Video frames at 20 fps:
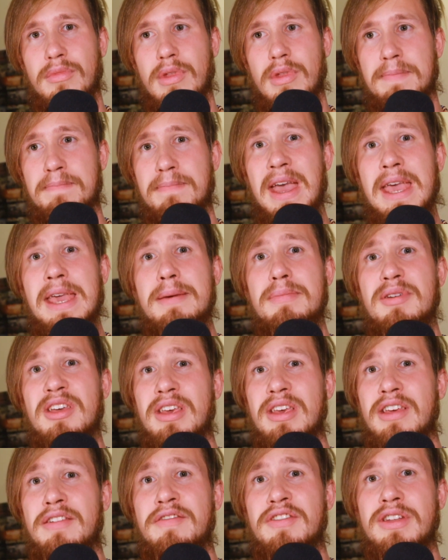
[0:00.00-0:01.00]
Maybe
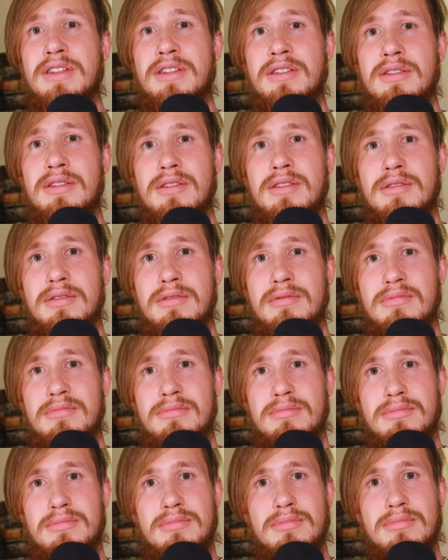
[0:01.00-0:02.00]
even
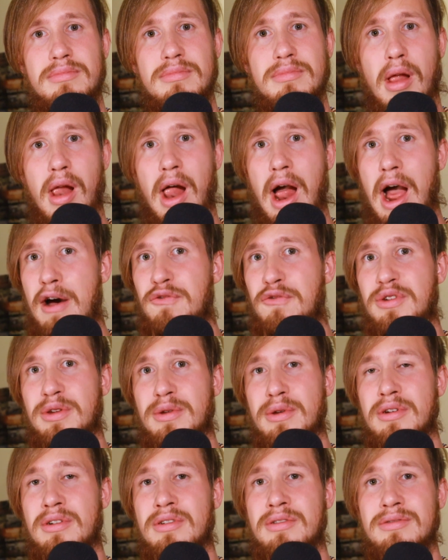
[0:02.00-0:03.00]

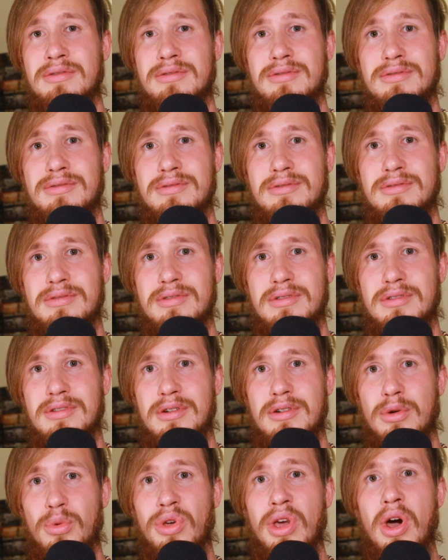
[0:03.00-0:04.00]
after
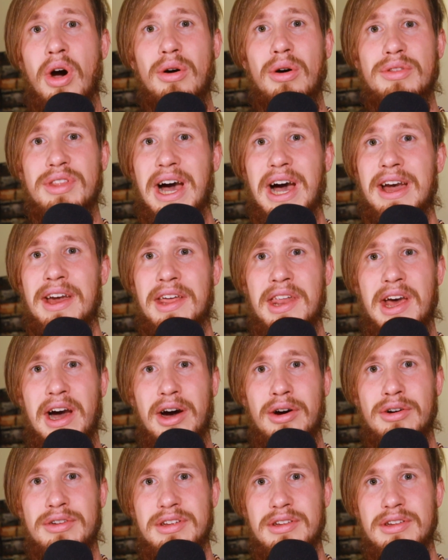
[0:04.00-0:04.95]
we all died out,